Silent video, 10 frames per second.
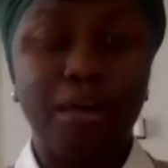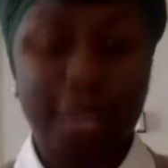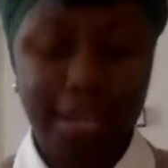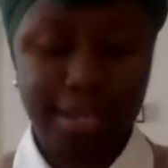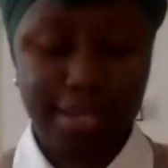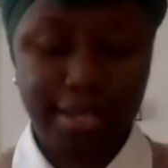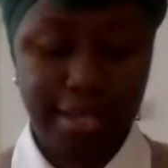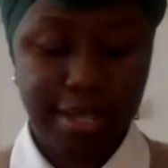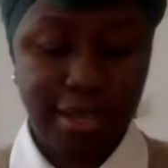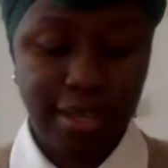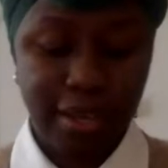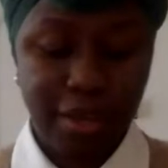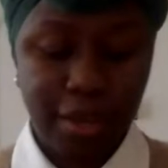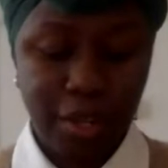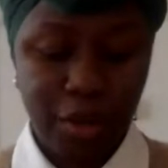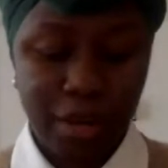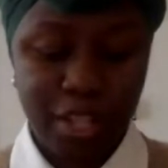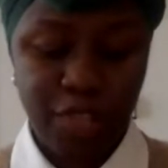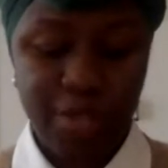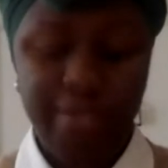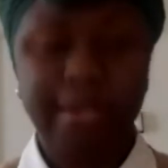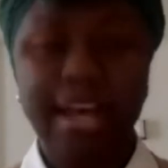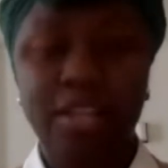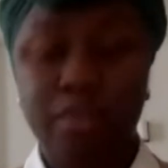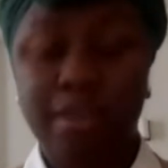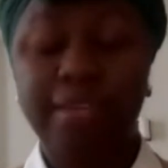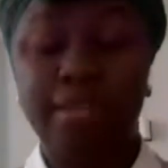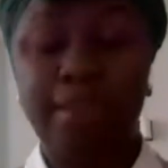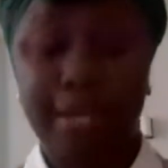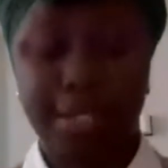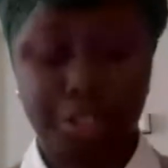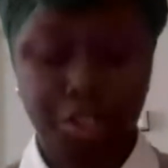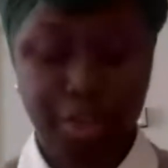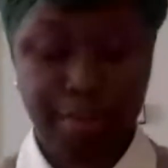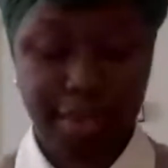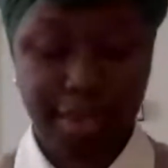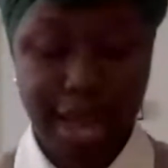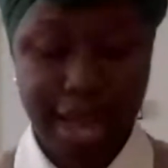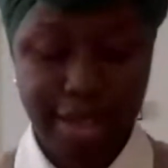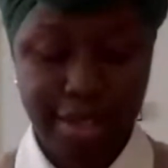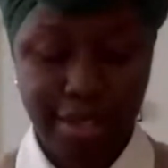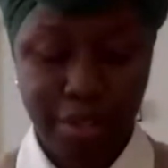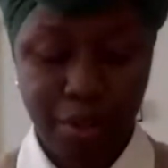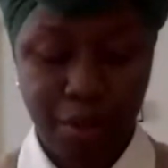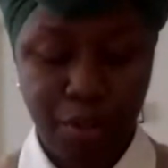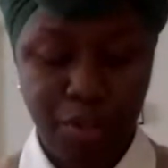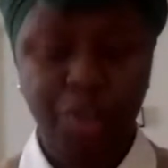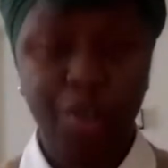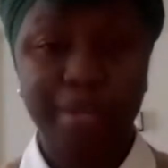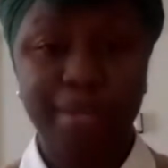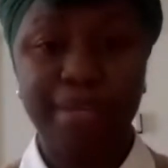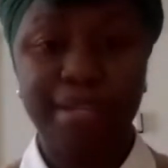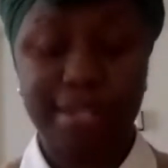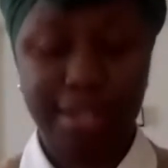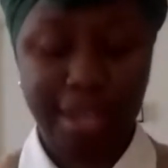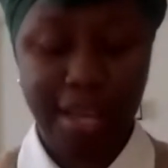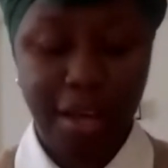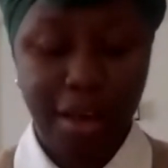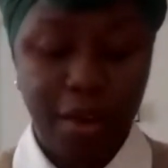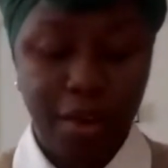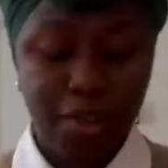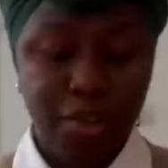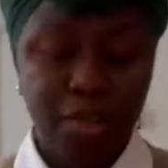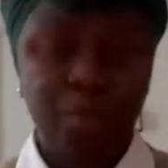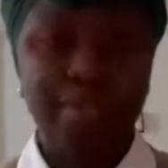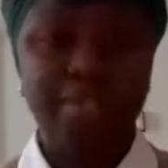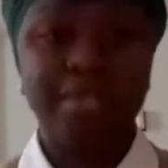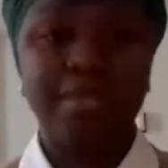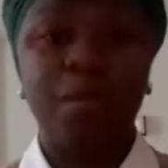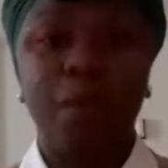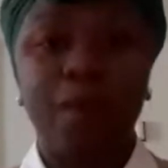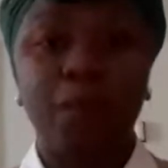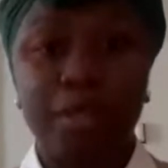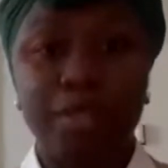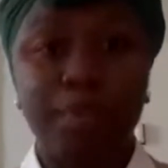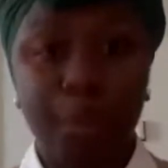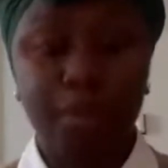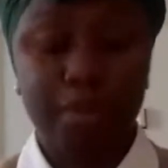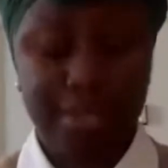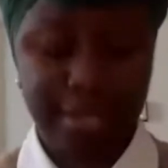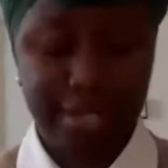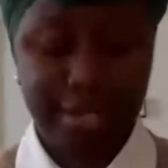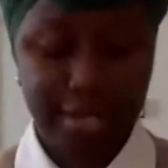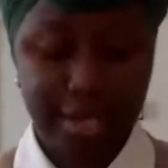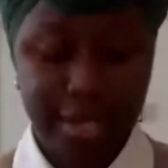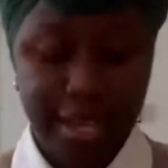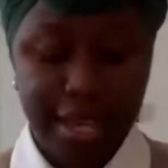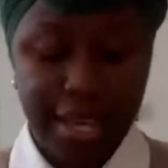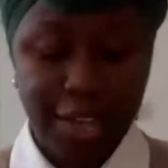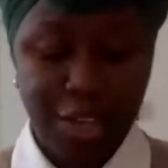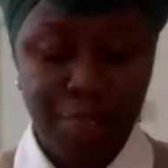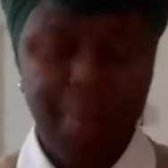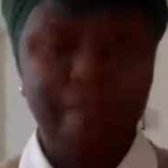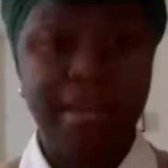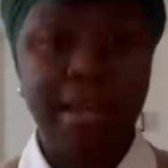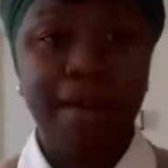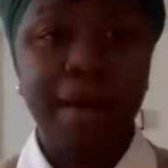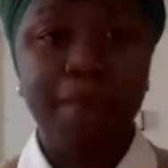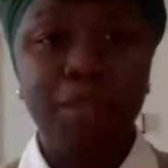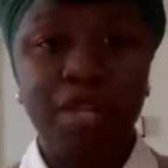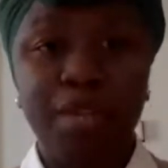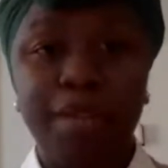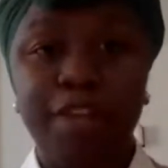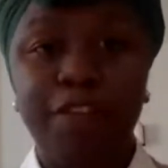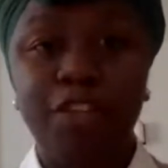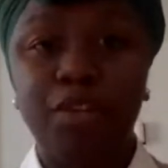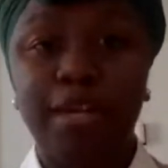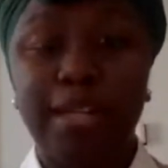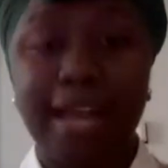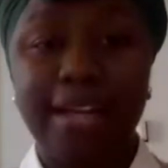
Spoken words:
me, I would like to see, a strengthened partnership that has a renewed commitment towards what works for both continents. It should be a mutually beneficial